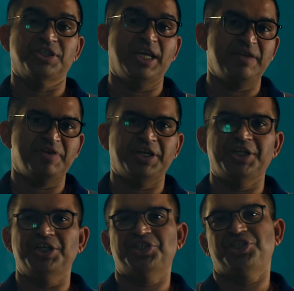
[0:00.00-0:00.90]
They
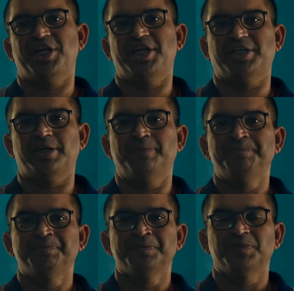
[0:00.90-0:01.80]
were initiated
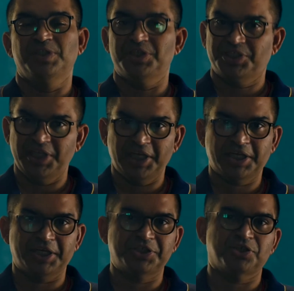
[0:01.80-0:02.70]
the
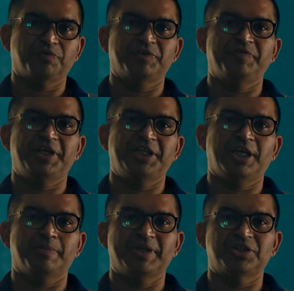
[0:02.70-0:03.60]
secrets of the
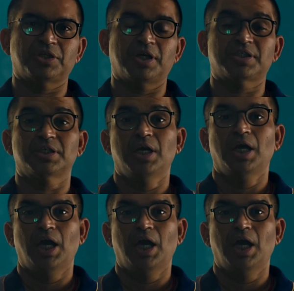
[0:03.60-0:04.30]
Vedic mantras,